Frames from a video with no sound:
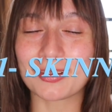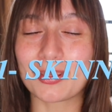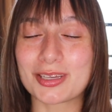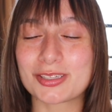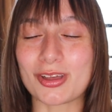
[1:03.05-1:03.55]

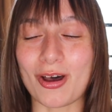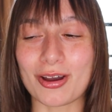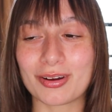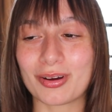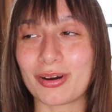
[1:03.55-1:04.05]
This
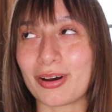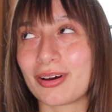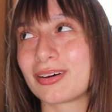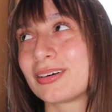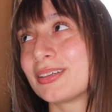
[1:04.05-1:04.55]
song,
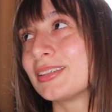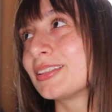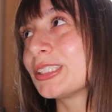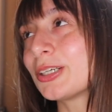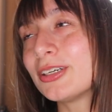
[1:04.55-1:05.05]

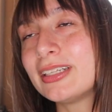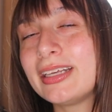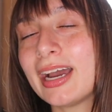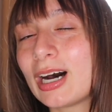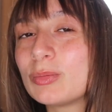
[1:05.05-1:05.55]

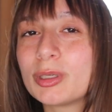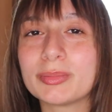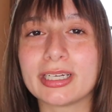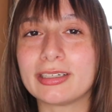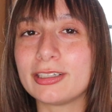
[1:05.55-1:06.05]
starting the
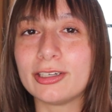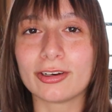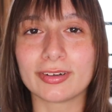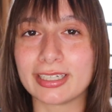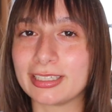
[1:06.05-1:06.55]
album, like
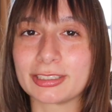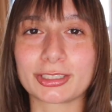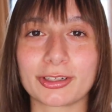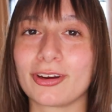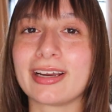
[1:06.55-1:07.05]
you're already
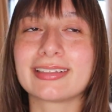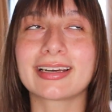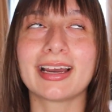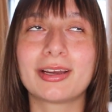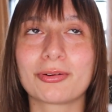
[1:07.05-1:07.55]
gonna start crying.
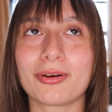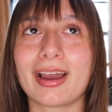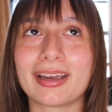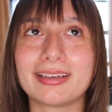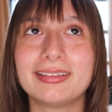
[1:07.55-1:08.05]
Like I
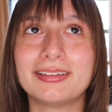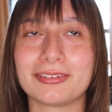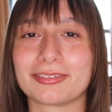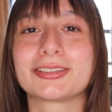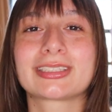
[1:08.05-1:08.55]

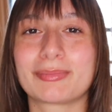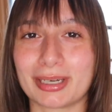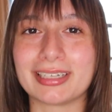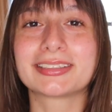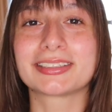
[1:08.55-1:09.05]
cried the first
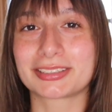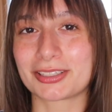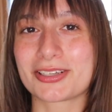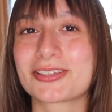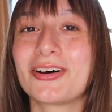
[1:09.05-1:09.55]
time I listened
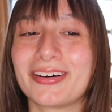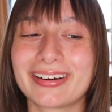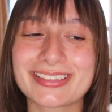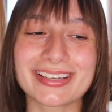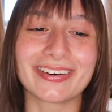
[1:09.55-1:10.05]
to the
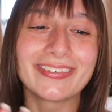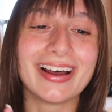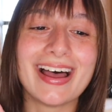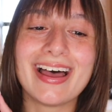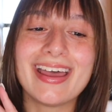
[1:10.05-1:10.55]
song.
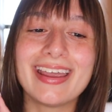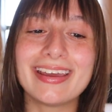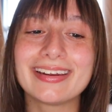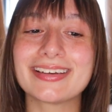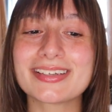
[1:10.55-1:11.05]
So
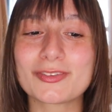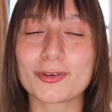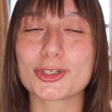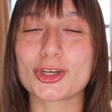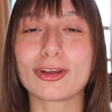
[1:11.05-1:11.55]
it
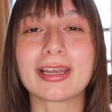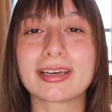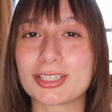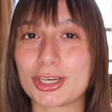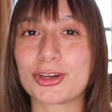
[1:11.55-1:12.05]
is for sure
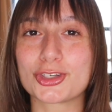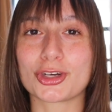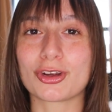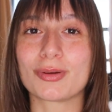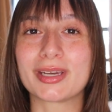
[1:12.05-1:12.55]
like a
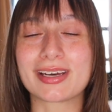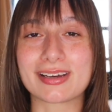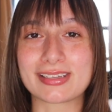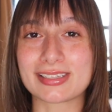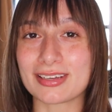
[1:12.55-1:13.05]
tearjerker
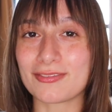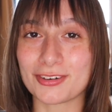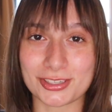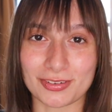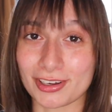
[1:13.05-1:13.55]
because
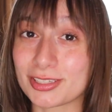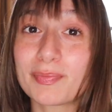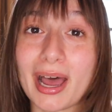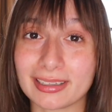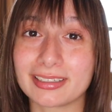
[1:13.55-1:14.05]
first of all,
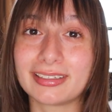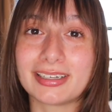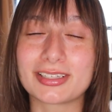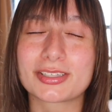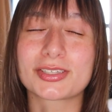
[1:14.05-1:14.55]
it's a
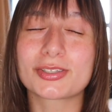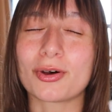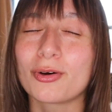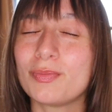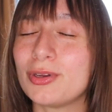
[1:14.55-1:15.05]
ballad. It's
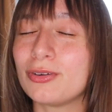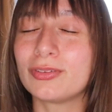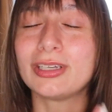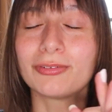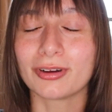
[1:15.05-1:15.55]
so
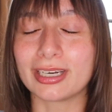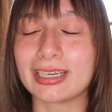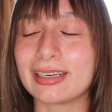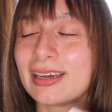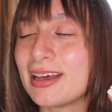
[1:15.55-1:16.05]
beautifully
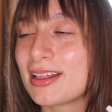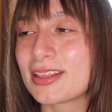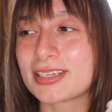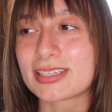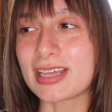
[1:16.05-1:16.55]
written.
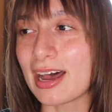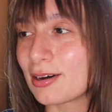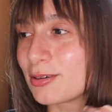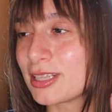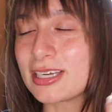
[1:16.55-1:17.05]
The
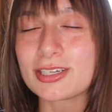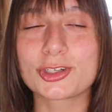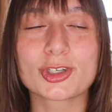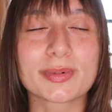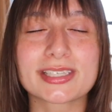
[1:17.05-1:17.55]
sound, the
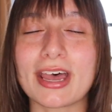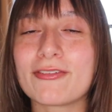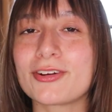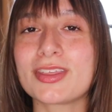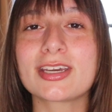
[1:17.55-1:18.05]
instruments,
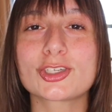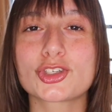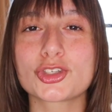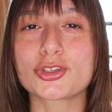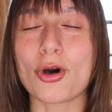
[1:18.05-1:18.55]
everything
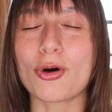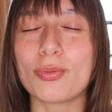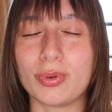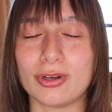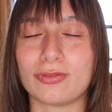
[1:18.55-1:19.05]
is
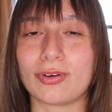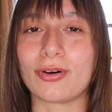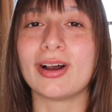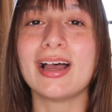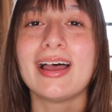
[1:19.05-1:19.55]
so
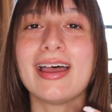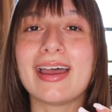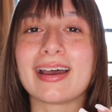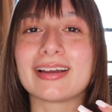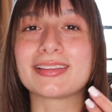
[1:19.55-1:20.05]
beautiful.
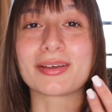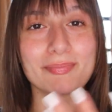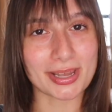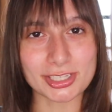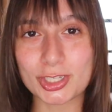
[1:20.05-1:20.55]
And
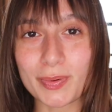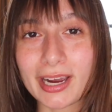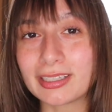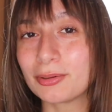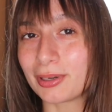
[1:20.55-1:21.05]
the message
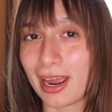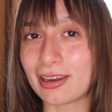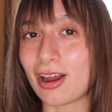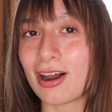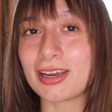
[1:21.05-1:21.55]
behind it, what
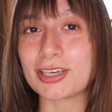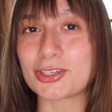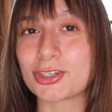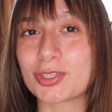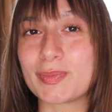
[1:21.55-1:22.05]
I got,
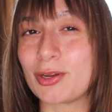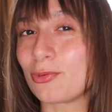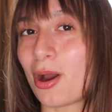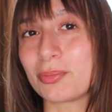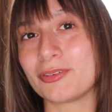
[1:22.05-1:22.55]
is just
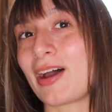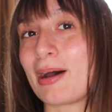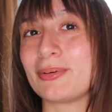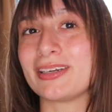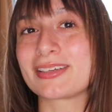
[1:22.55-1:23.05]
being robbed of
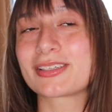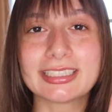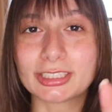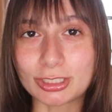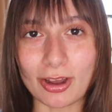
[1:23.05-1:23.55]
happiness.
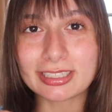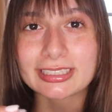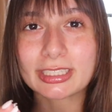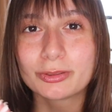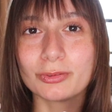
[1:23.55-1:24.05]
This song is
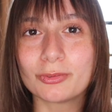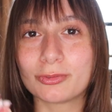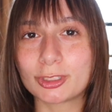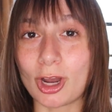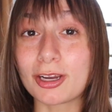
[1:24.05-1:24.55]
like
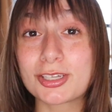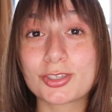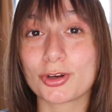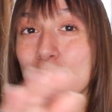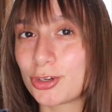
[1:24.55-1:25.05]
talking
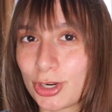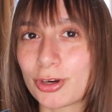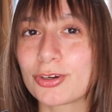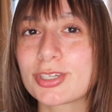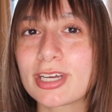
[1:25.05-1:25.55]
to her
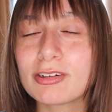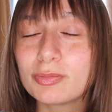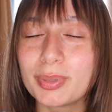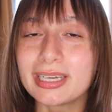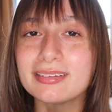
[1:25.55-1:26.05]
younger
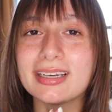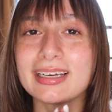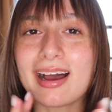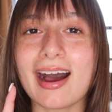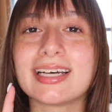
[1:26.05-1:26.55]
self, being
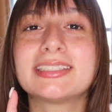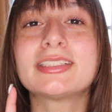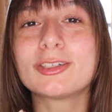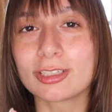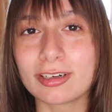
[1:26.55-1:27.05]
like, I
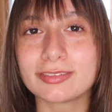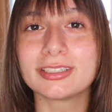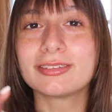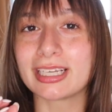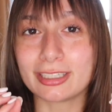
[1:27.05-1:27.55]
still love
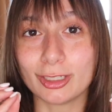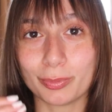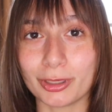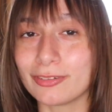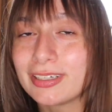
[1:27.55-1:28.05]
you, like you're
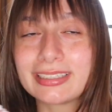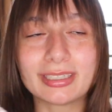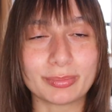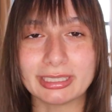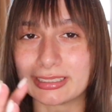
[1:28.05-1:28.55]
perfect and
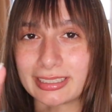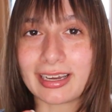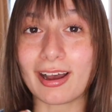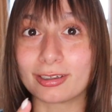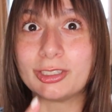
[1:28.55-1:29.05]
amazing
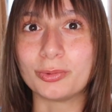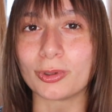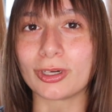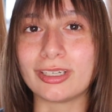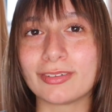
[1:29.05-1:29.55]
how you
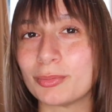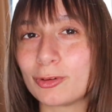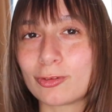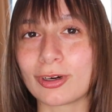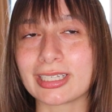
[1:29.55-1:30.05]
were even
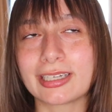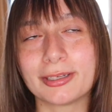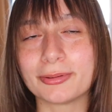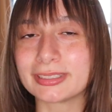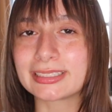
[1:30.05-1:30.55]
before, like
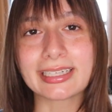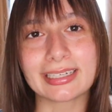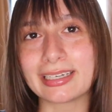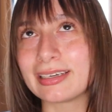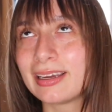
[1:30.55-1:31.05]
you were
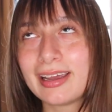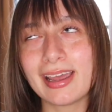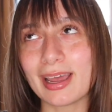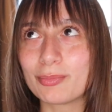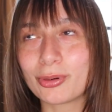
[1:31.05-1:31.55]
skinny
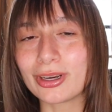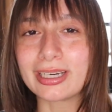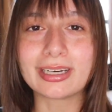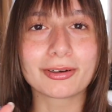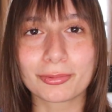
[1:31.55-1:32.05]
and
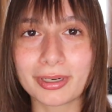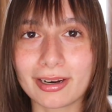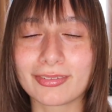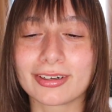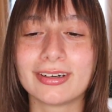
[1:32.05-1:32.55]
pretty or
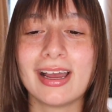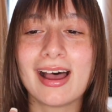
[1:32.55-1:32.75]
whatever.